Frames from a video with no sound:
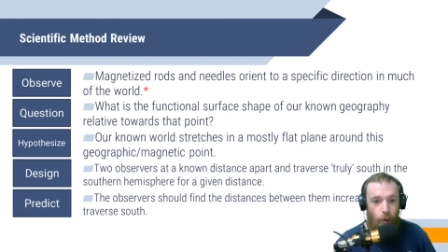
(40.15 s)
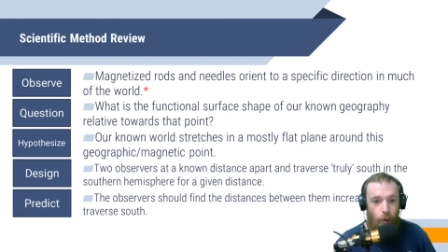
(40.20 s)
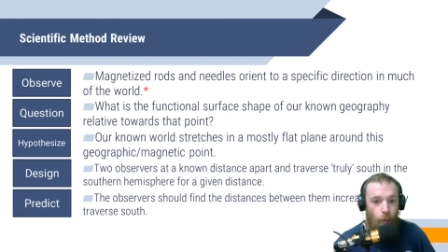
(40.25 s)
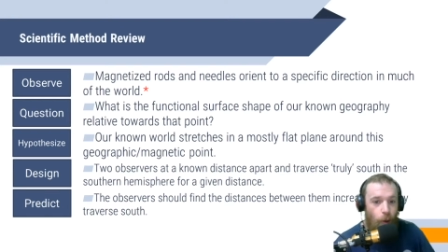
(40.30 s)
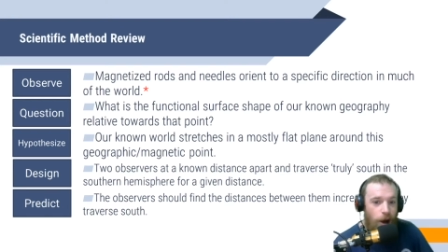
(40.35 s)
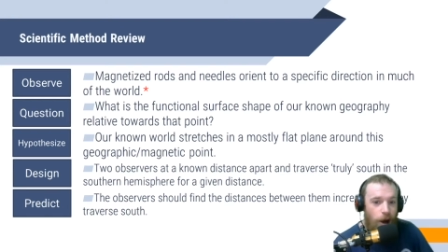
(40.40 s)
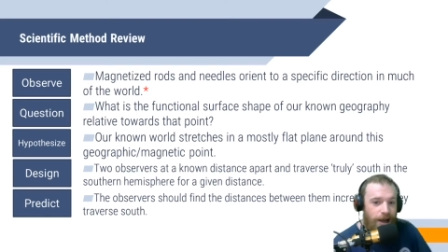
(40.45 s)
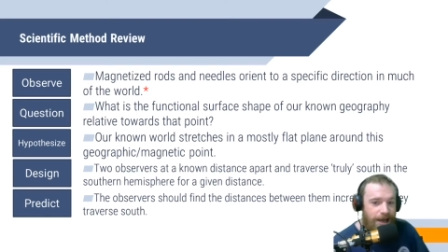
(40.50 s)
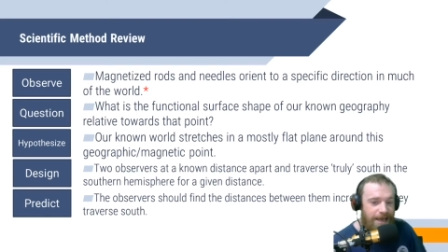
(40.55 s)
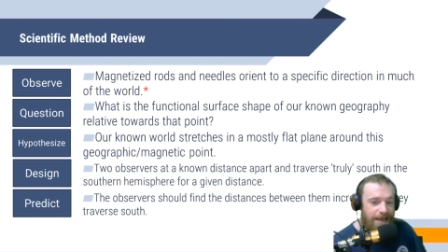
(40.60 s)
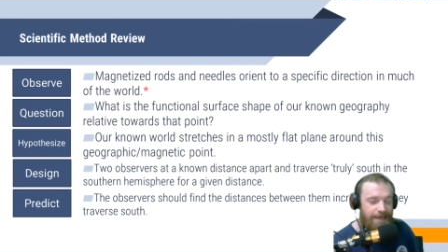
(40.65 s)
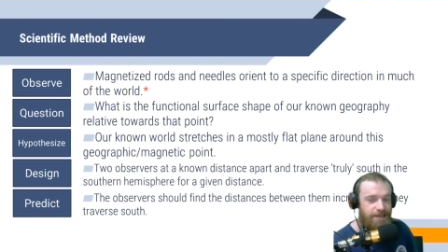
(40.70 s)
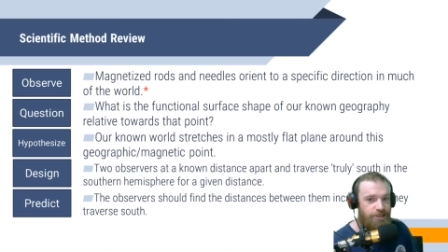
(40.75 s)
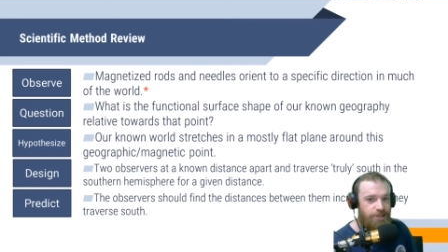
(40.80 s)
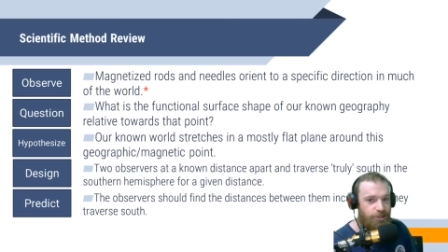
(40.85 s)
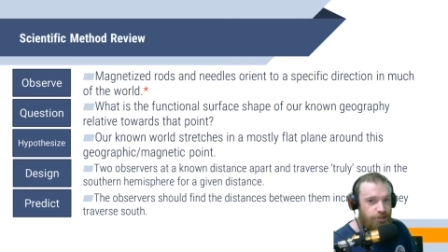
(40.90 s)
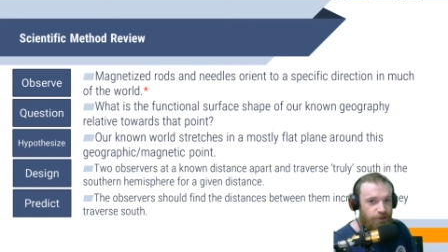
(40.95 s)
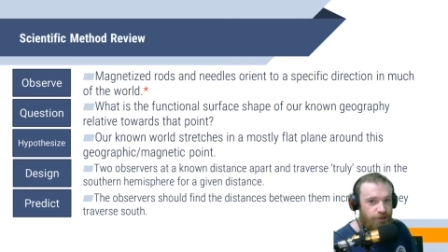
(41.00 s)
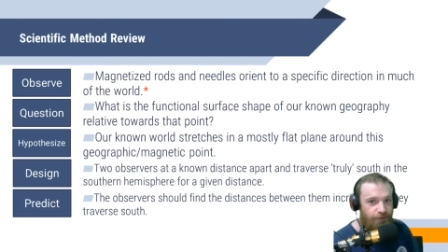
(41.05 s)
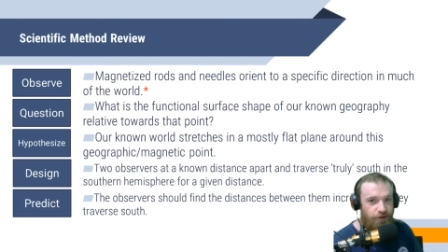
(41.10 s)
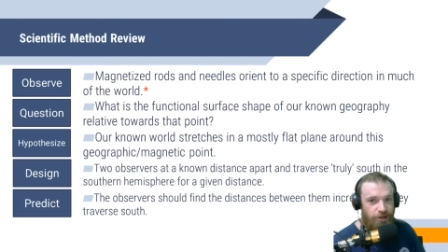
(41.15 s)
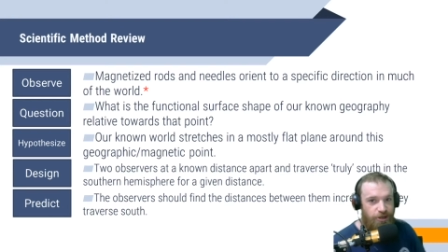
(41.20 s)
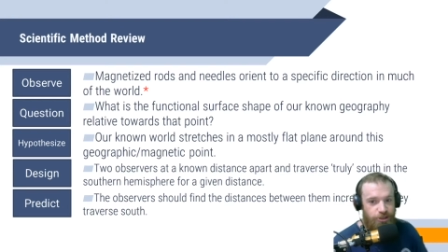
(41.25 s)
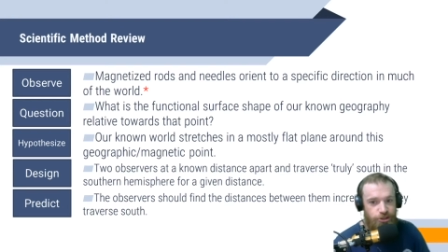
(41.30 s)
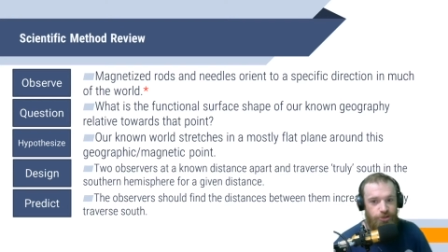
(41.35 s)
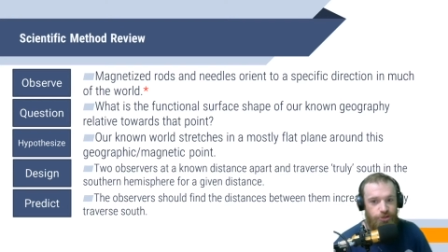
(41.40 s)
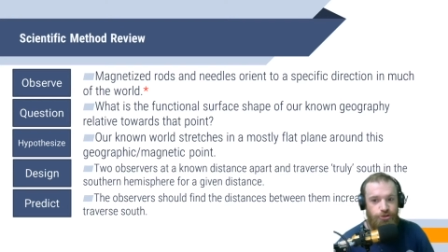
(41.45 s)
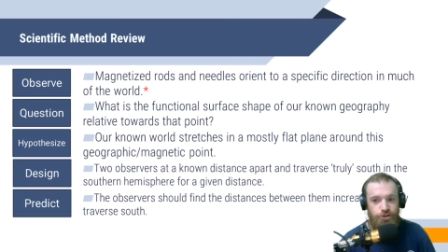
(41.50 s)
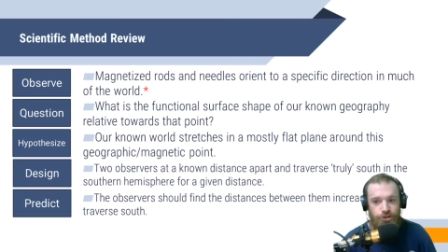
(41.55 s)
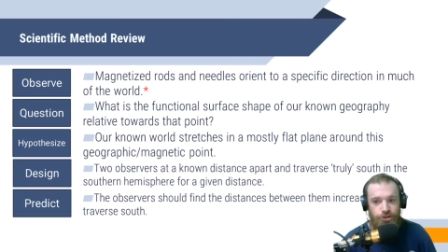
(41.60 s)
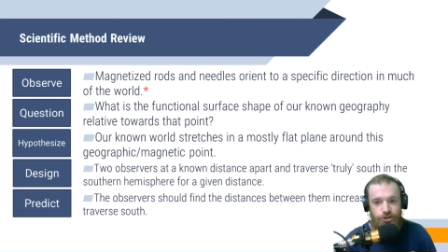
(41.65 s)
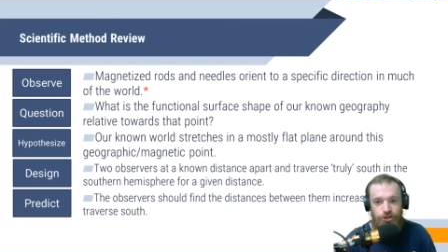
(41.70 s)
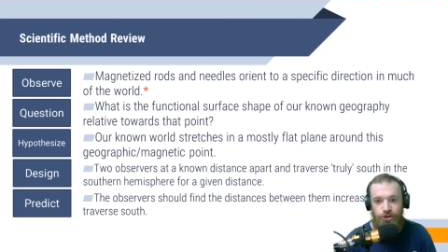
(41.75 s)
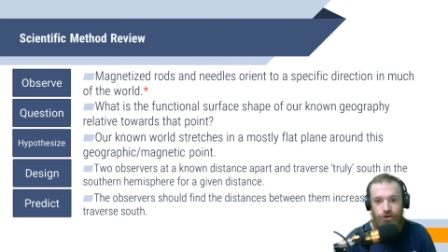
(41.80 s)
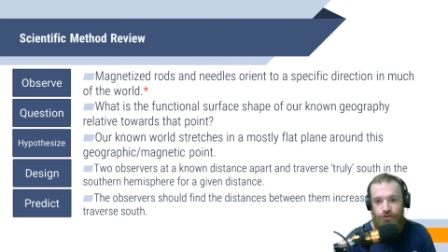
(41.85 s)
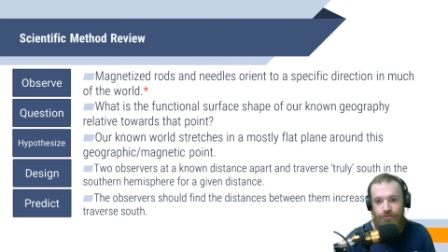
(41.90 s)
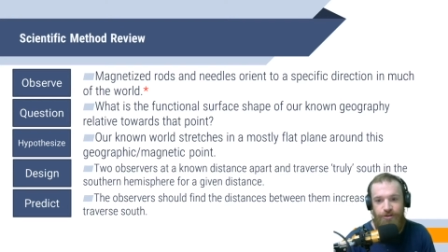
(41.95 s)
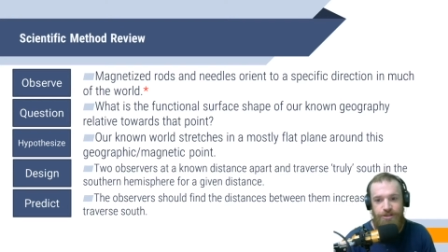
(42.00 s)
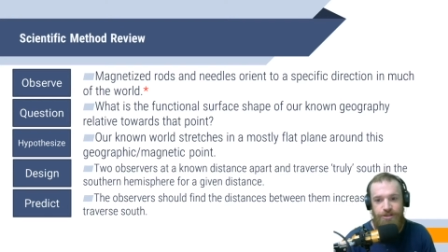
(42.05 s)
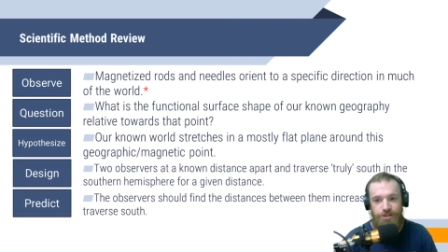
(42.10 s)
What is the functional
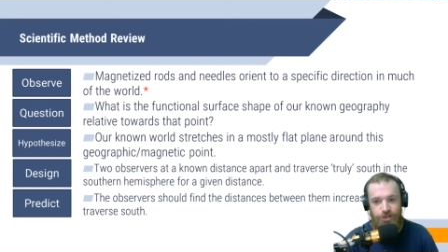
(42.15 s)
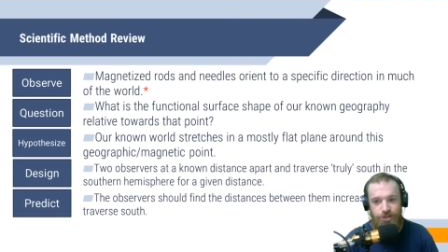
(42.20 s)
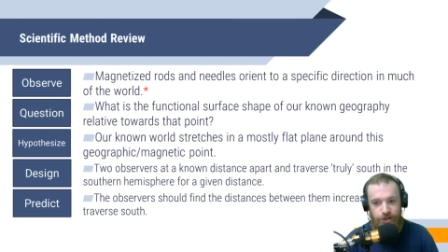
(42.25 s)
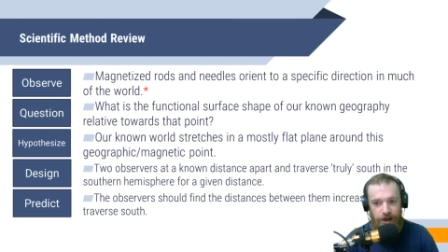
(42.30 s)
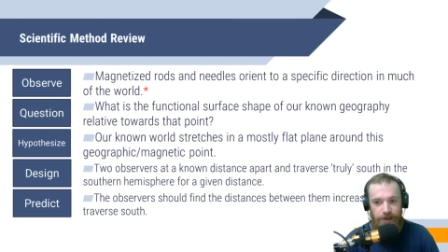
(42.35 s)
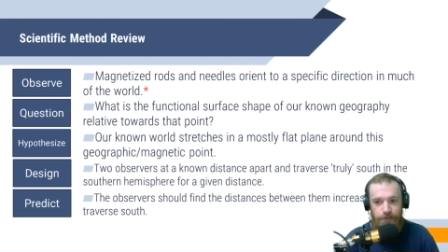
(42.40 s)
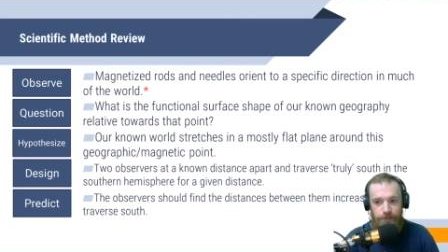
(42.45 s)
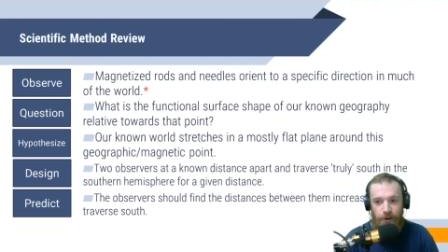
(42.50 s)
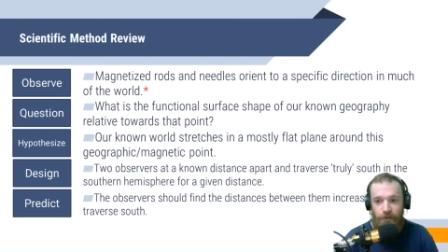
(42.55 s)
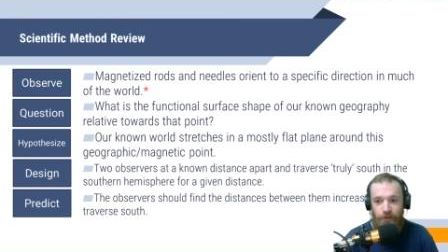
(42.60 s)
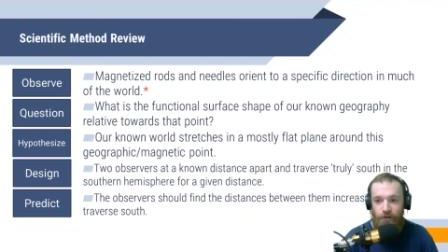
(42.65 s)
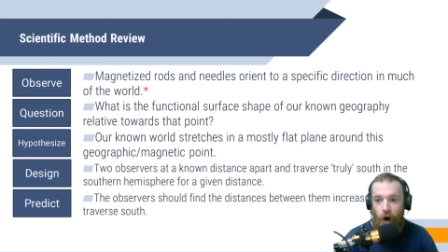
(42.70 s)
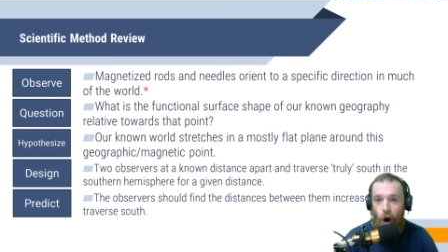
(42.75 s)
surface shape of